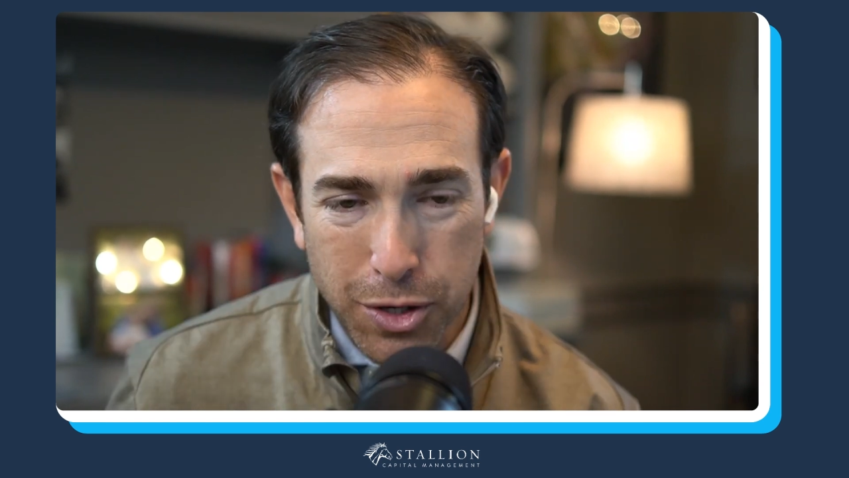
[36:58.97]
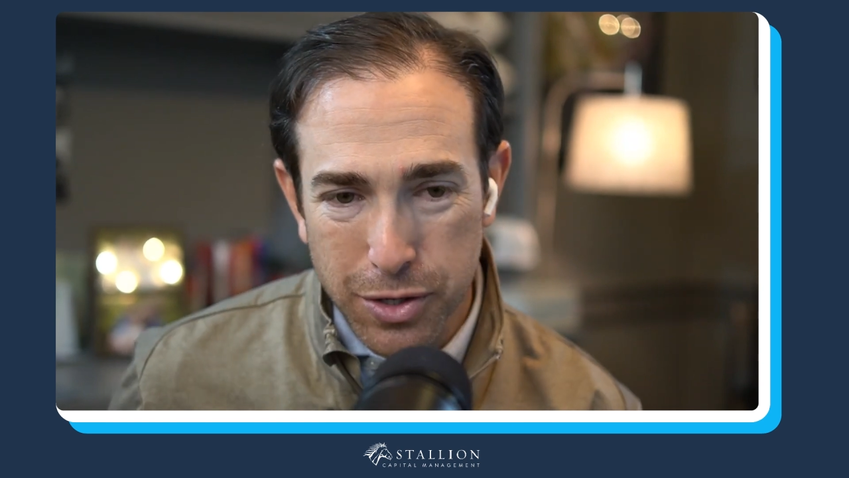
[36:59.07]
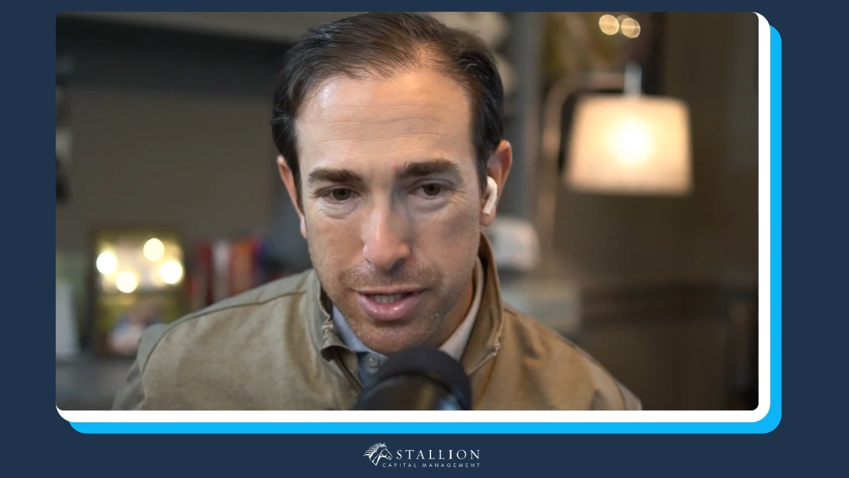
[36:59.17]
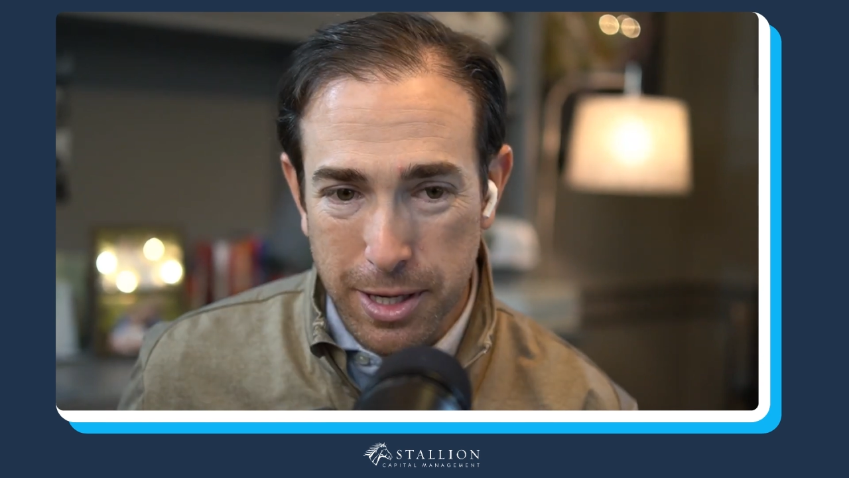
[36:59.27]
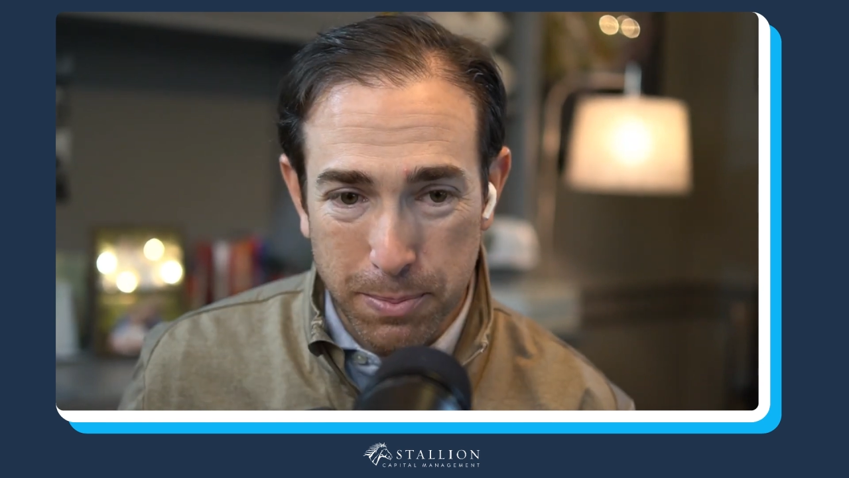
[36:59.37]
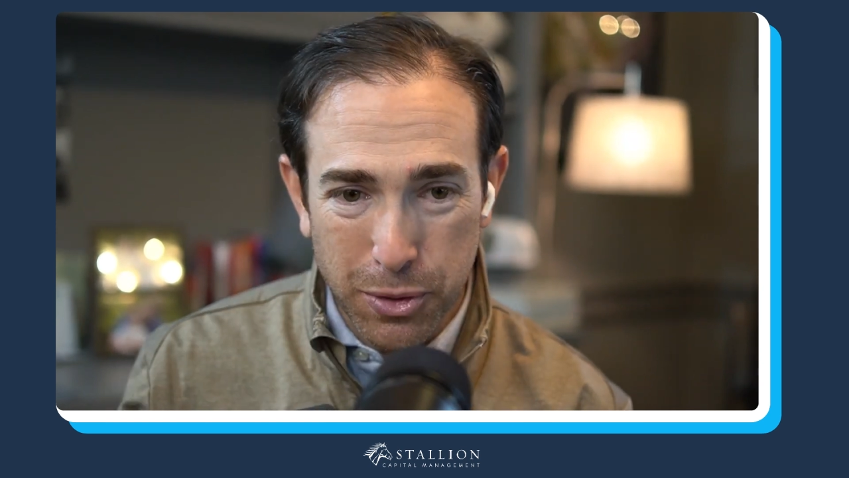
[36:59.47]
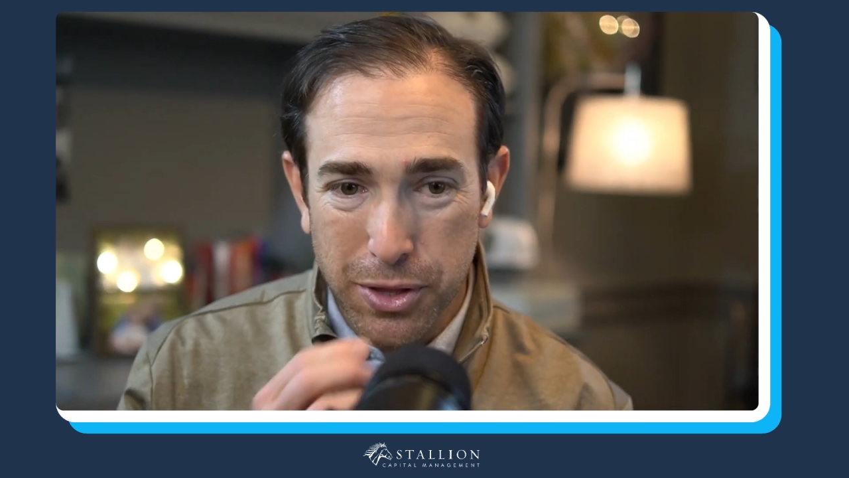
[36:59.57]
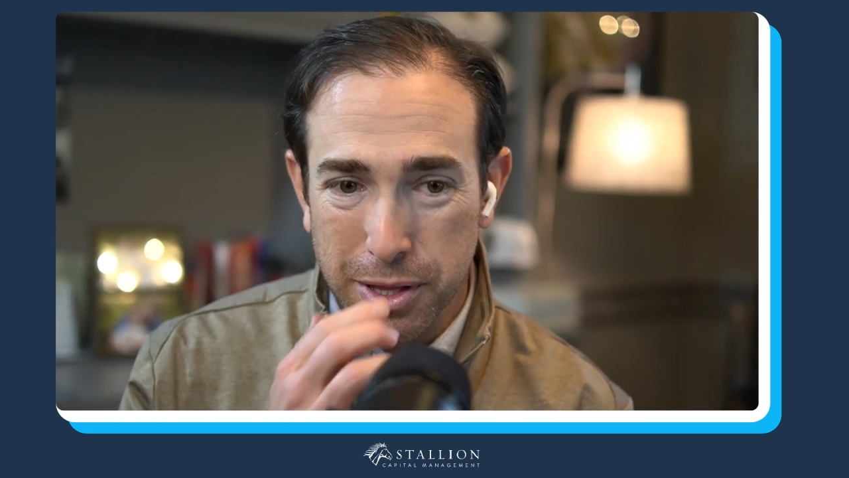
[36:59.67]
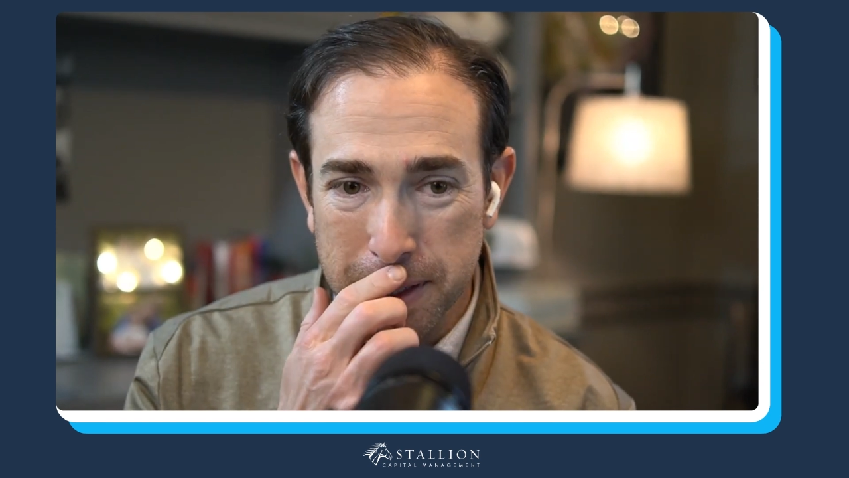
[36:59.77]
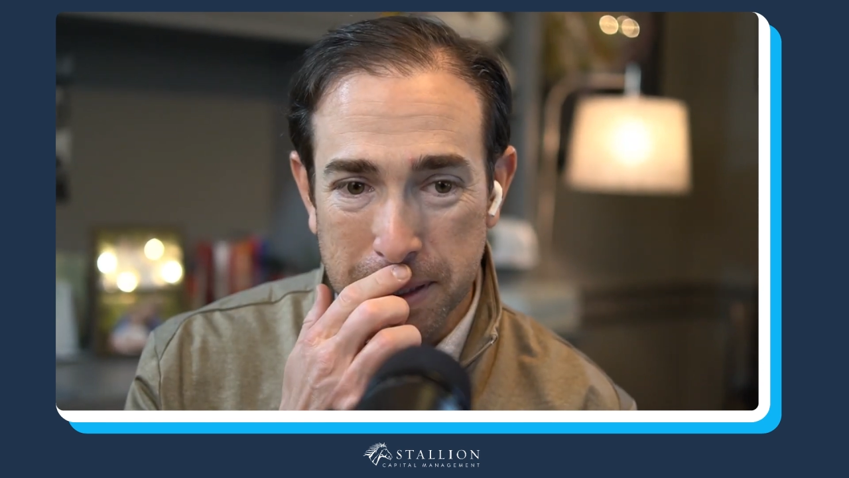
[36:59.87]
those simple
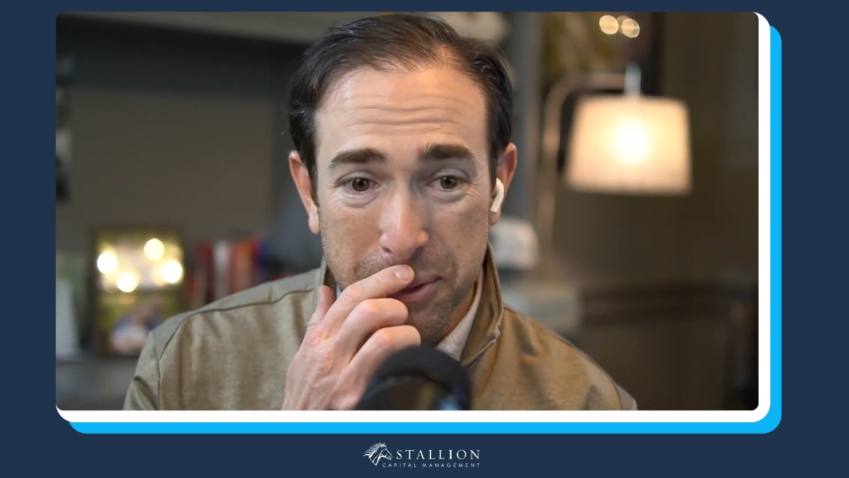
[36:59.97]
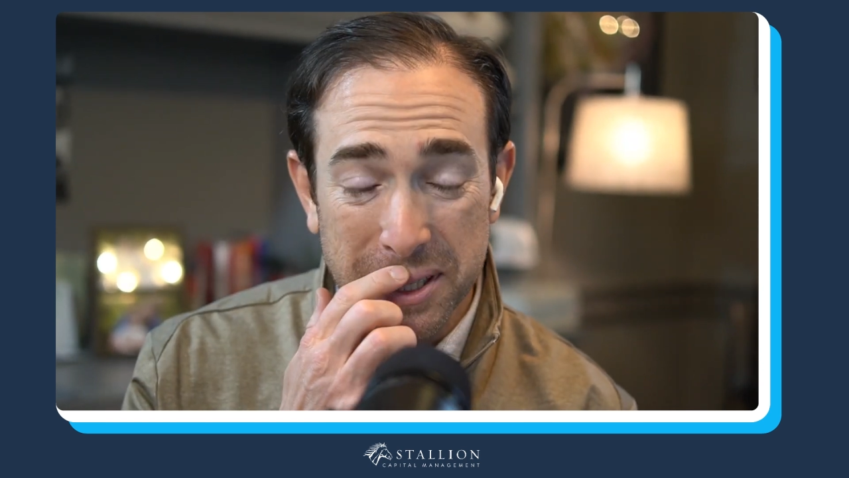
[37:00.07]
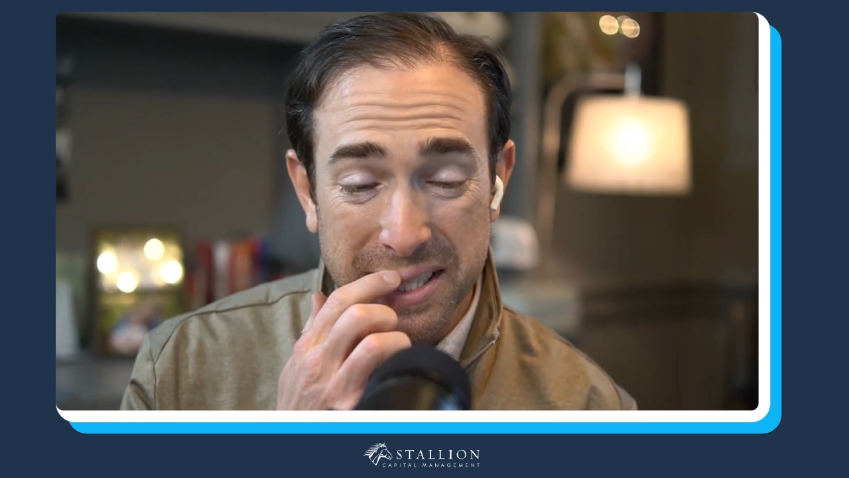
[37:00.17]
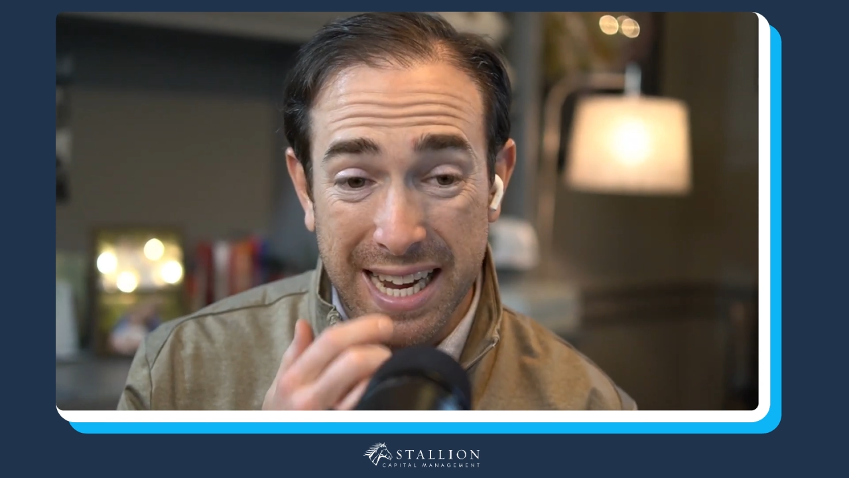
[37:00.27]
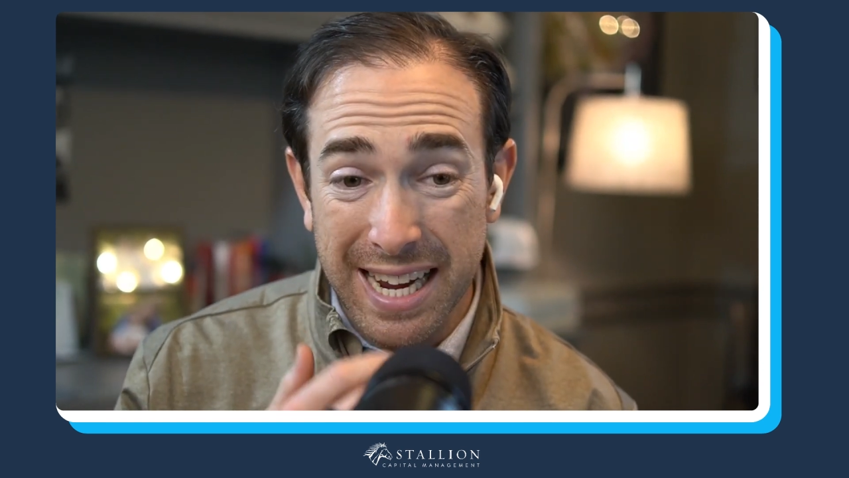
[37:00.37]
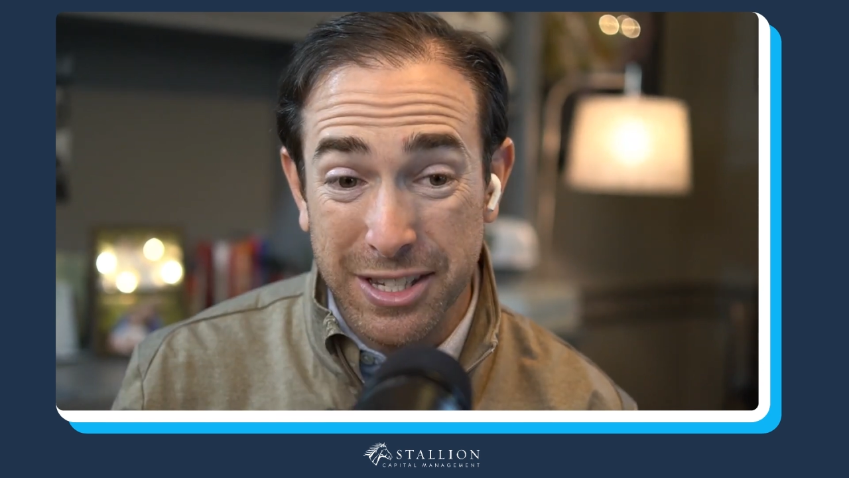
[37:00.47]
to say.